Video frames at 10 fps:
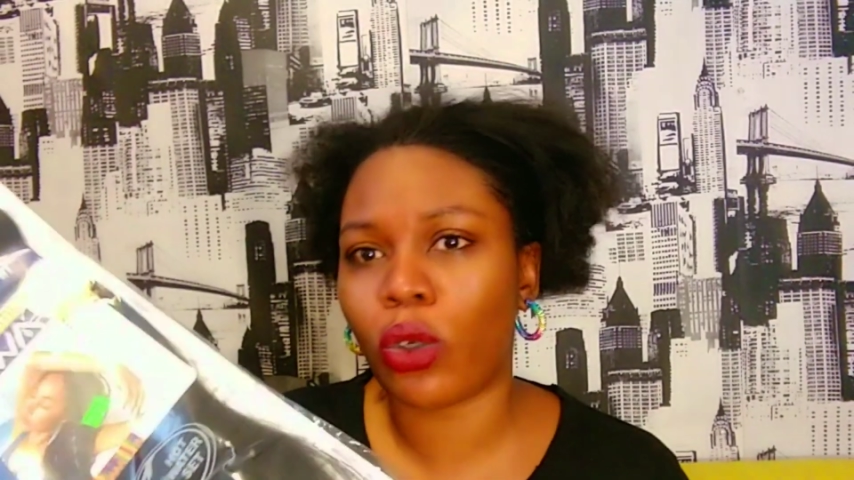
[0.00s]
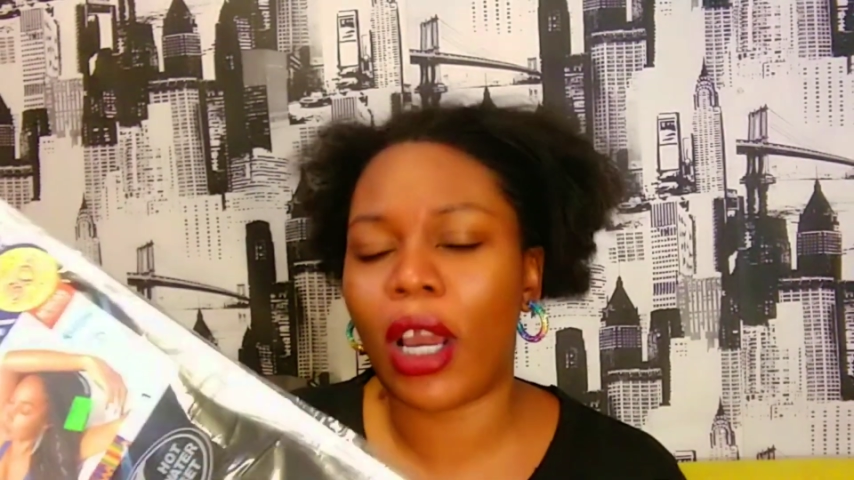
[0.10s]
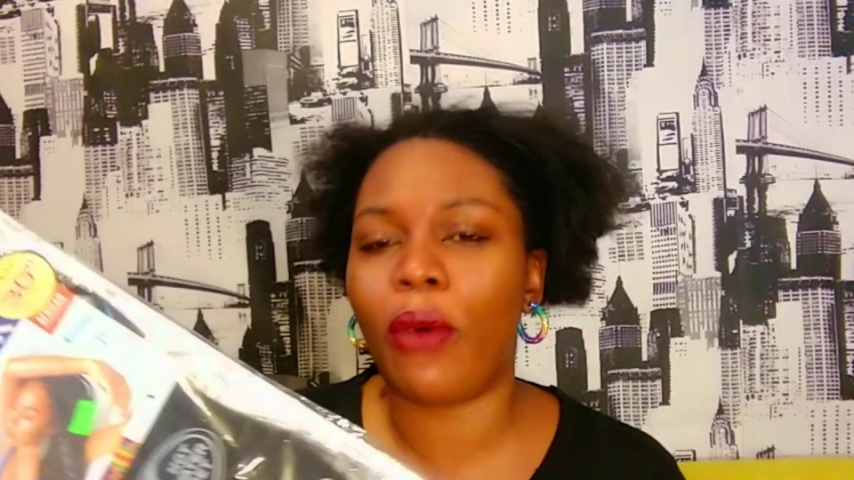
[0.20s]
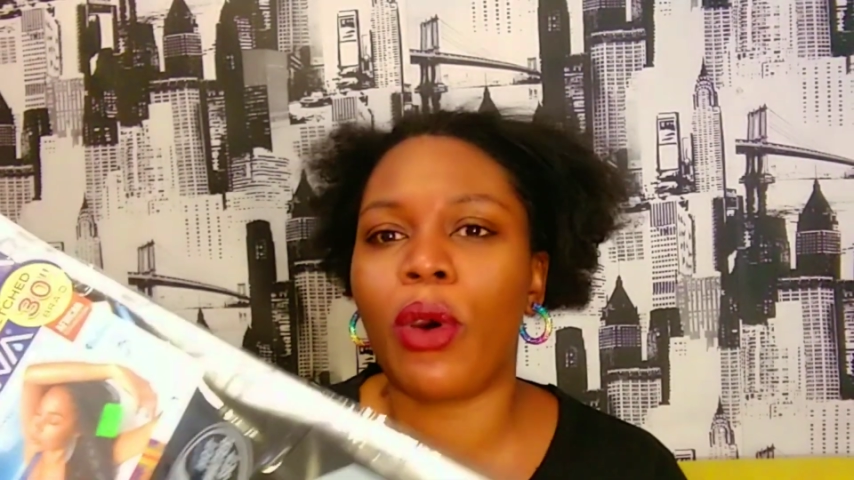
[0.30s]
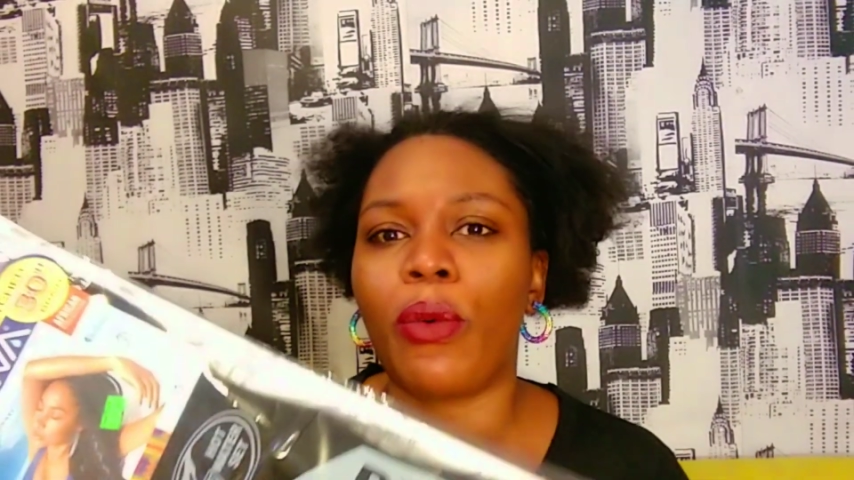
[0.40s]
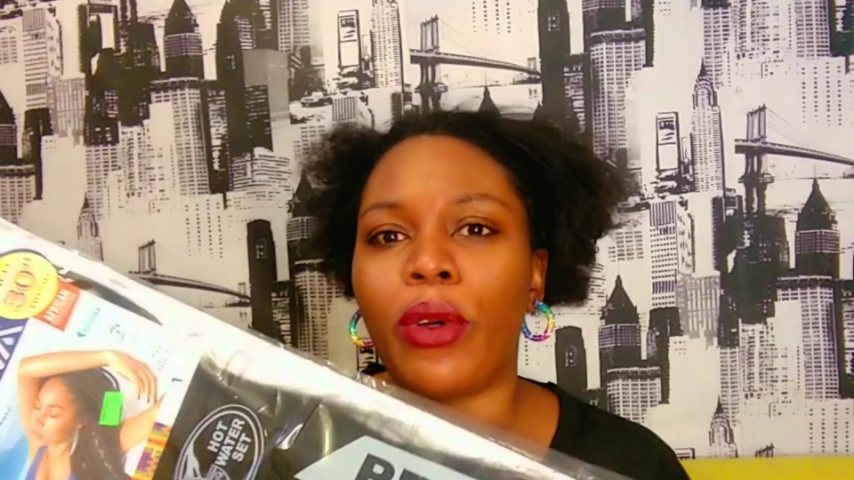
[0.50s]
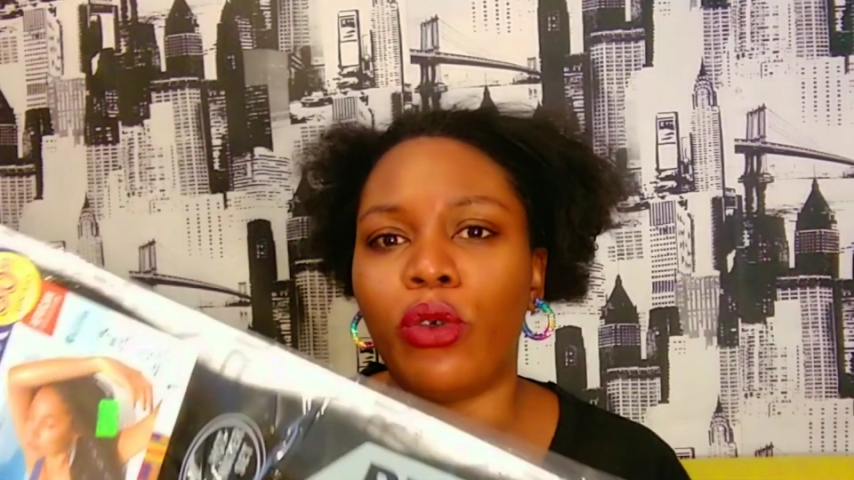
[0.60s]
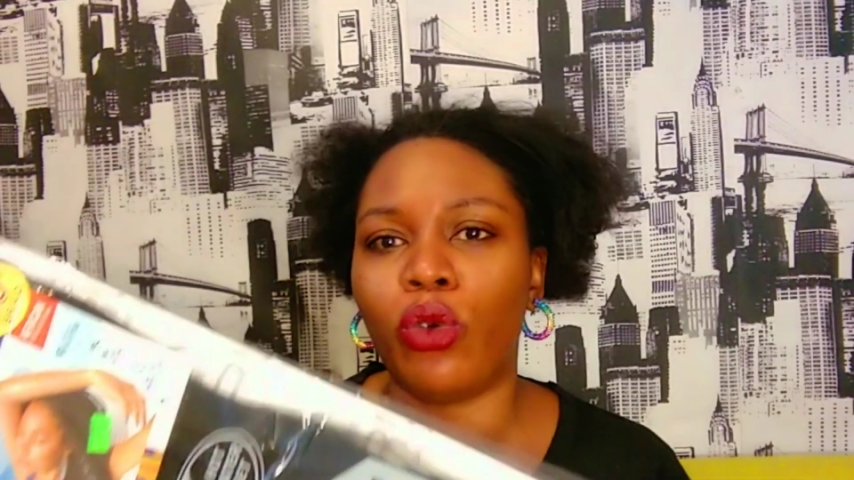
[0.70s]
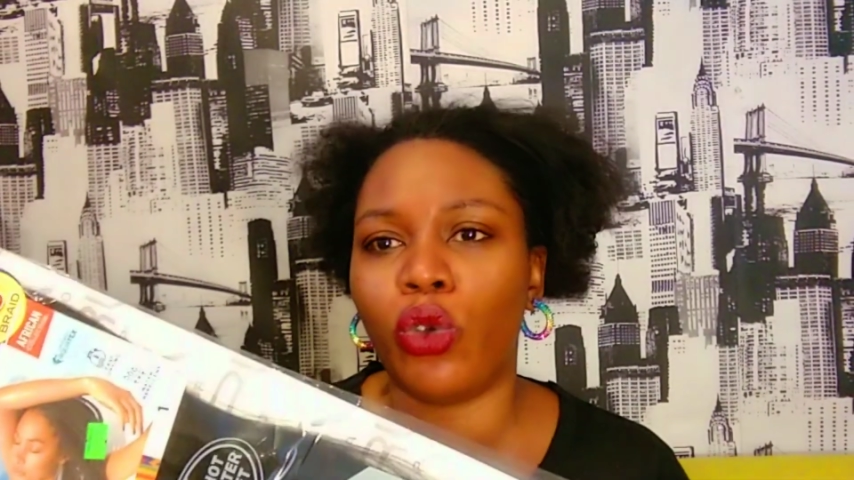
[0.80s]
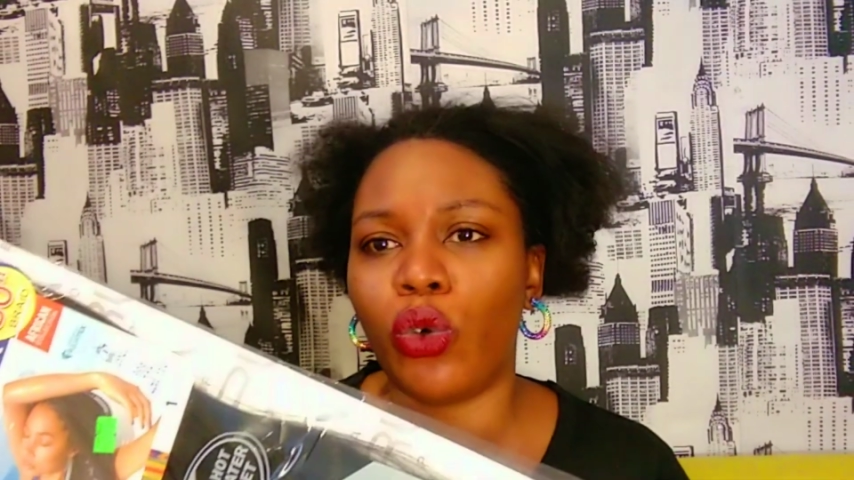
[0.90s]
so that way when
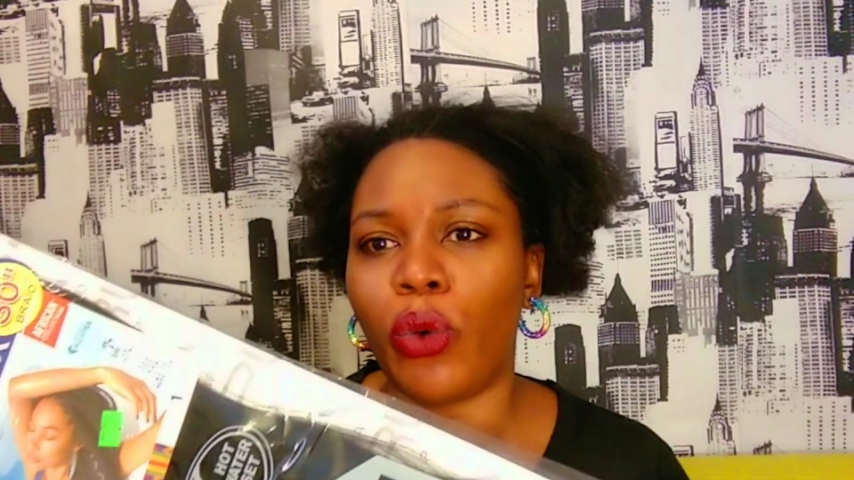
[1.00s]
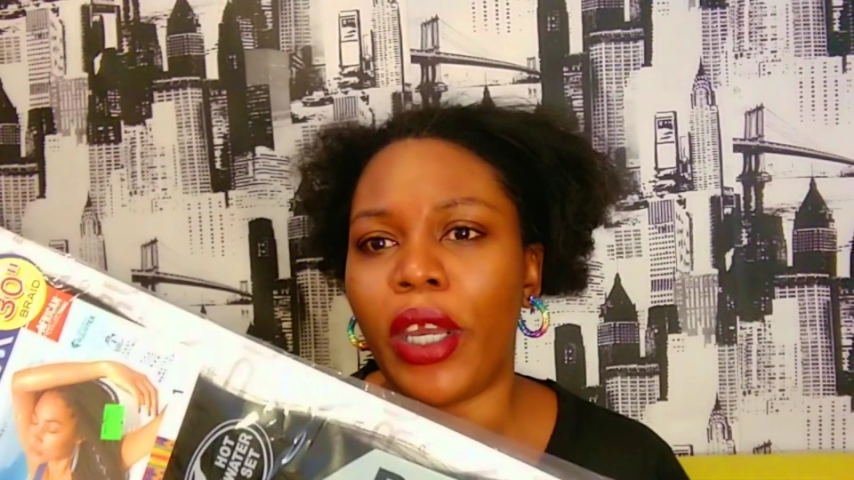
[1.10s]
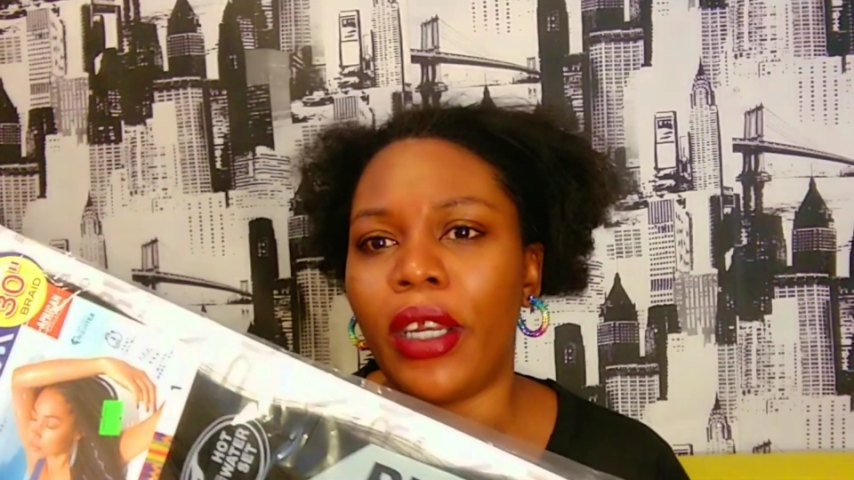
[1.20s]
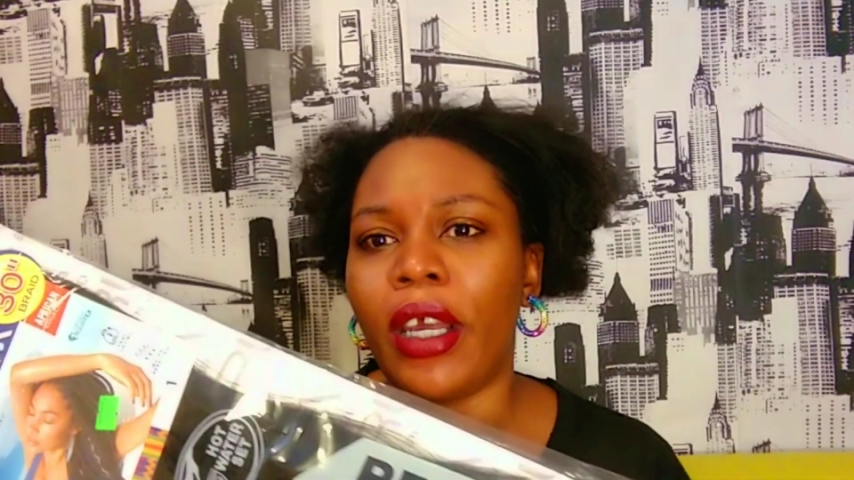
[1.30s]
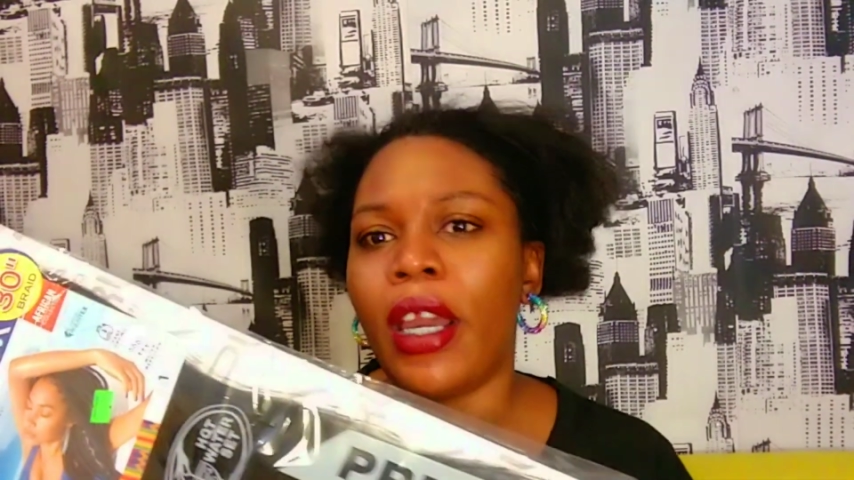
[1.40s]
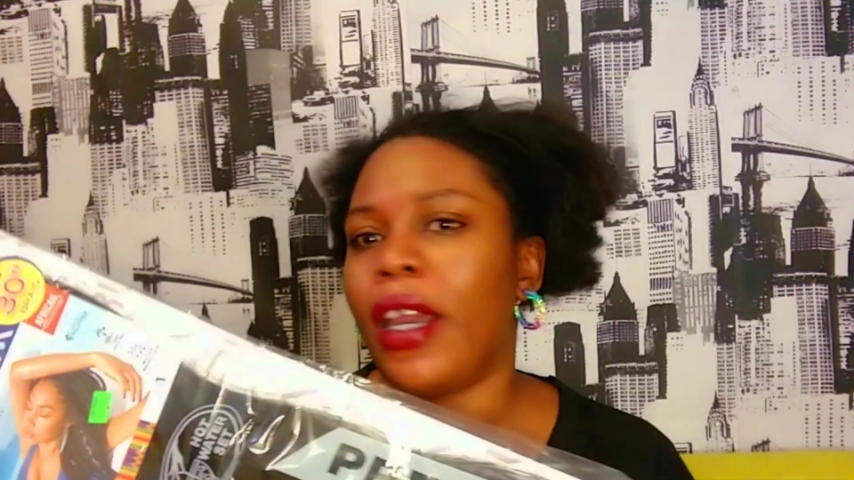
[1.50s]
you do it,